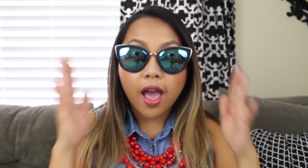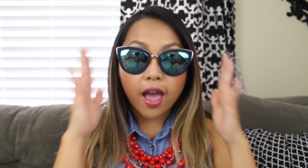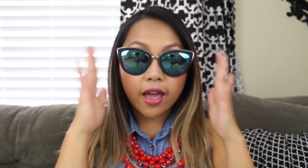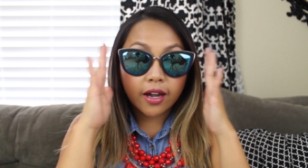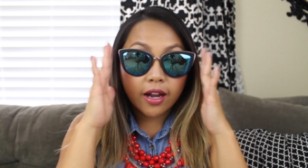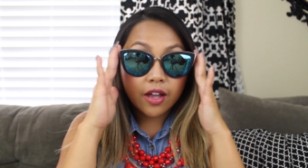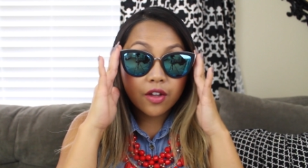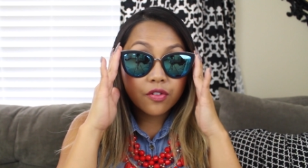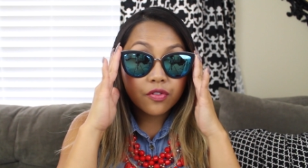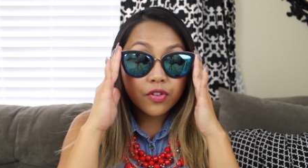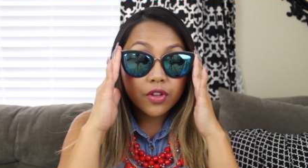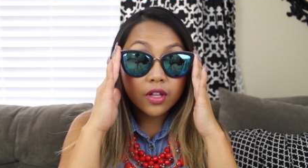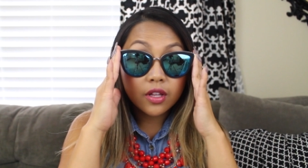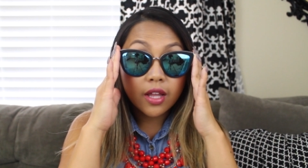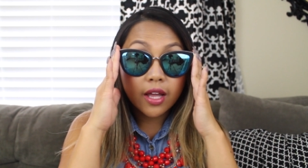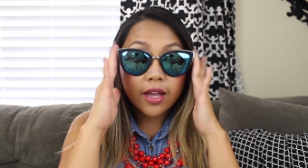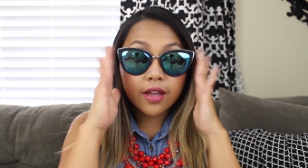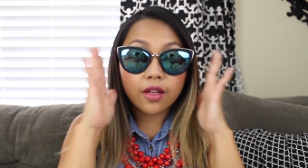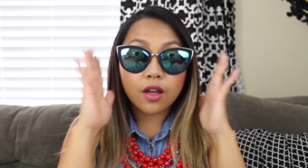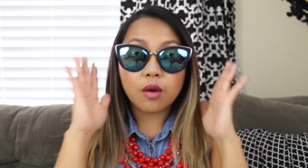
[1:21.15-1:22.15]
And I feel
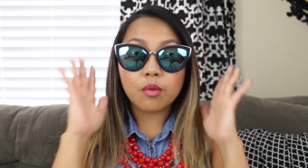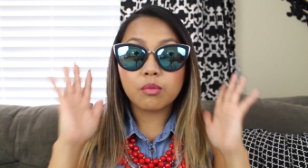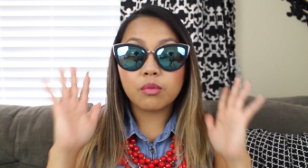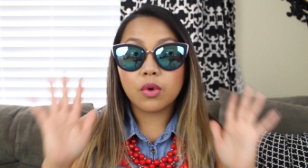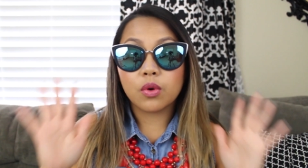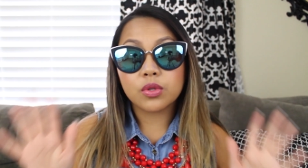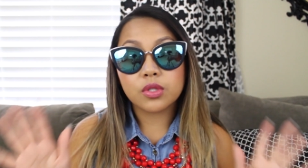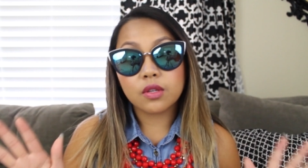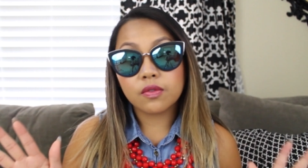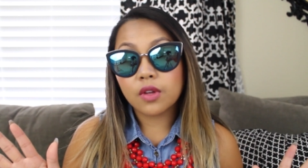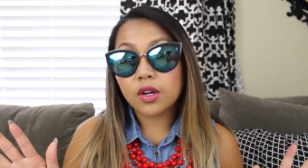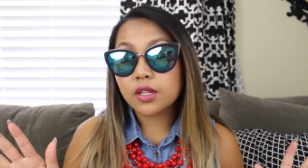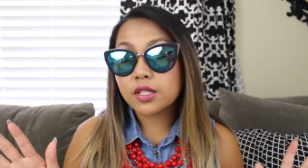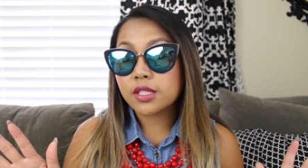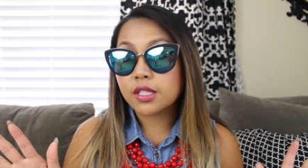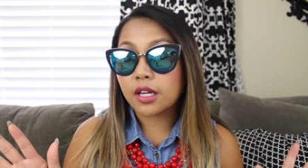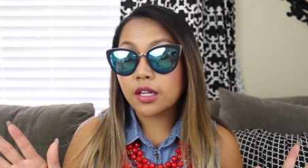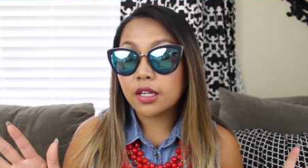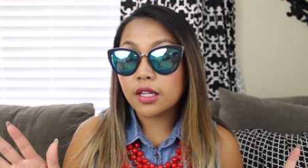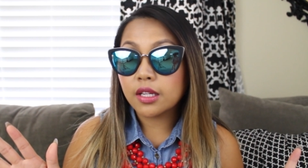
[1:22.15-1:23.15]
like most of their
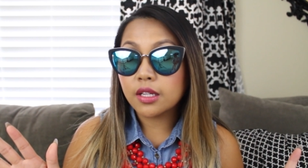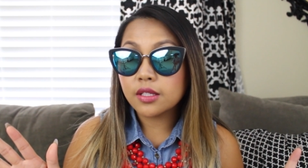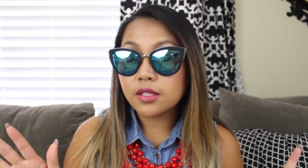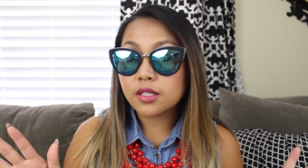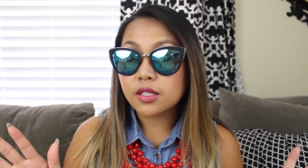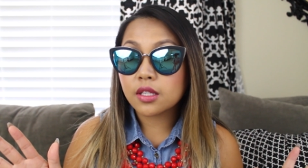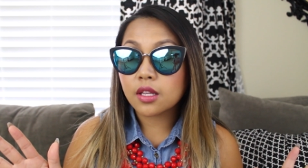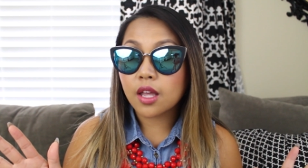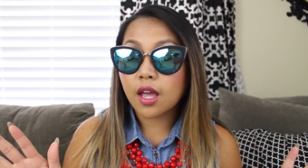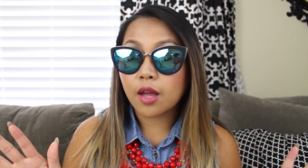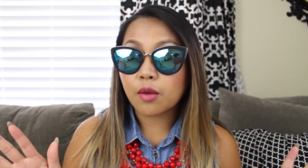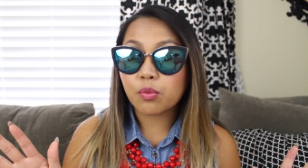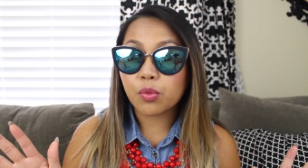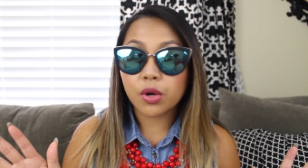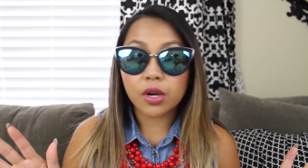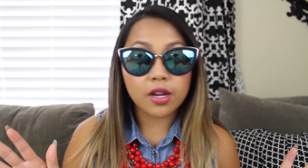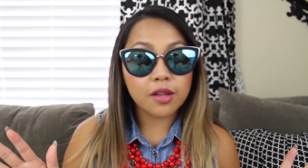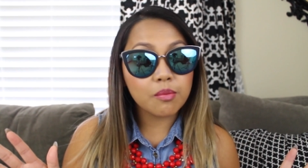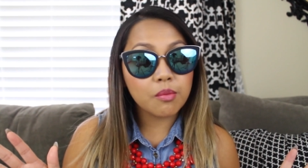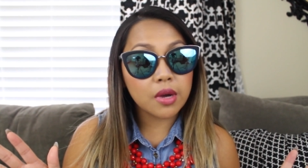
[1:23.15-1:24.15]
sunnies can
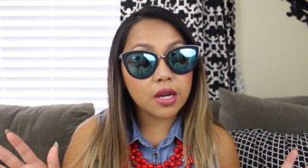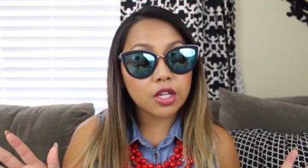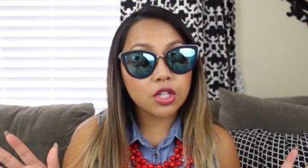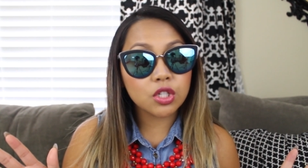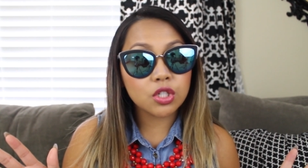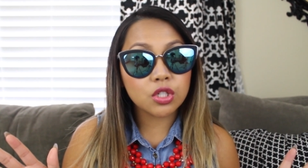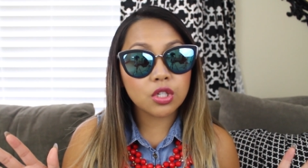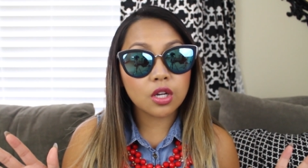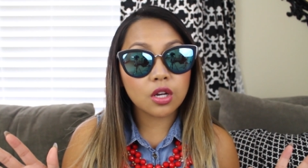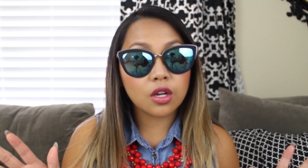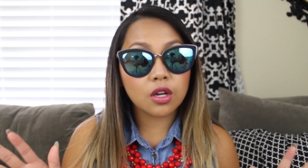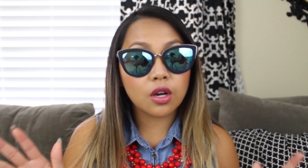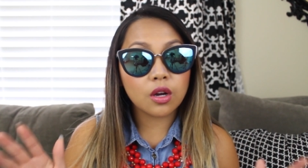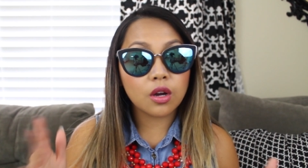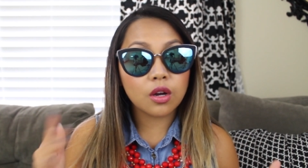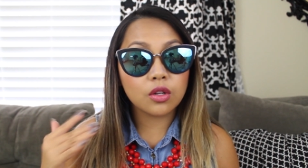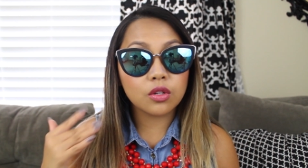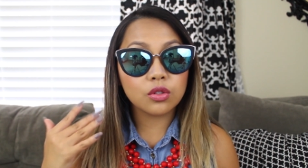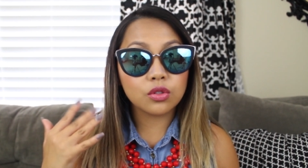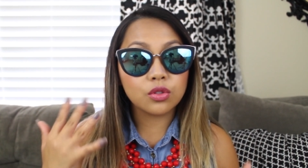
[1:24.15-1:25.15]
pretty much
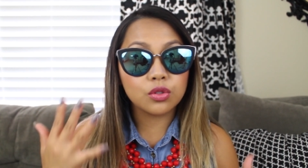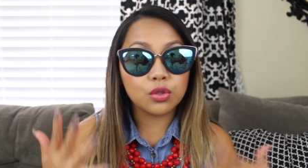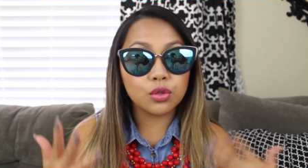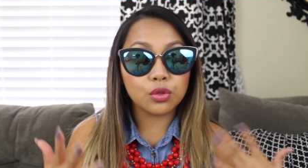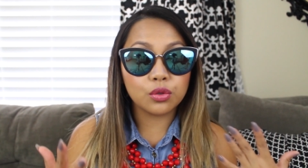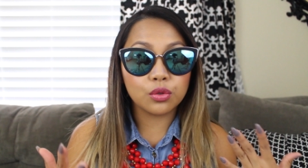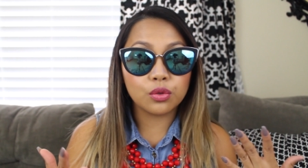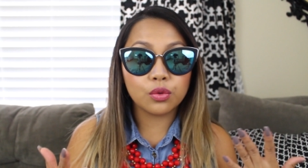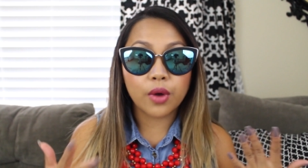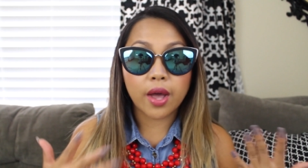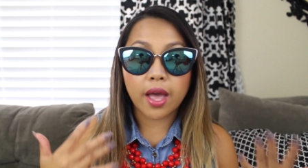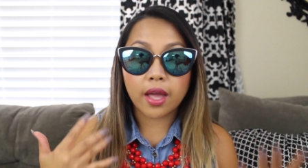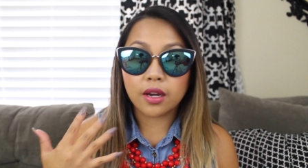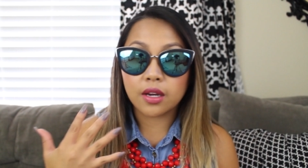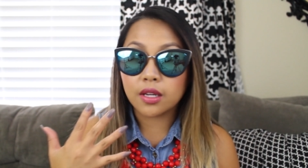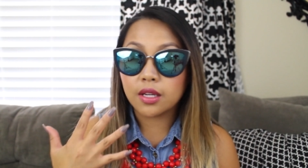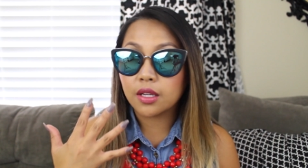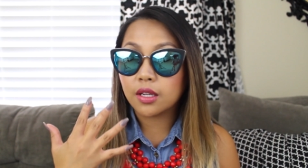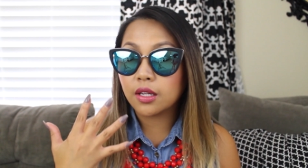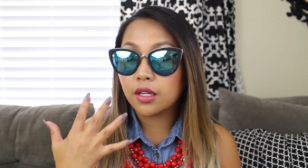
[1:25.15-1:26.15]
do
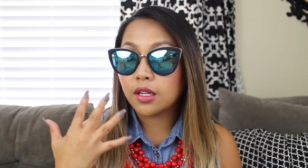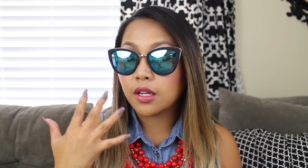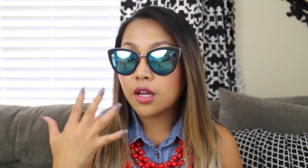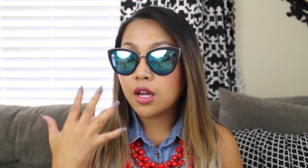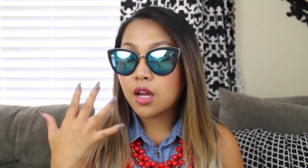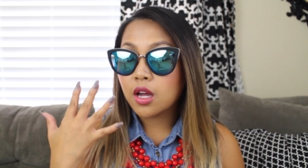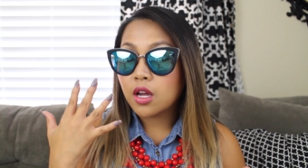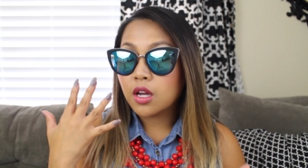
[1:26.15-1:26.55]
any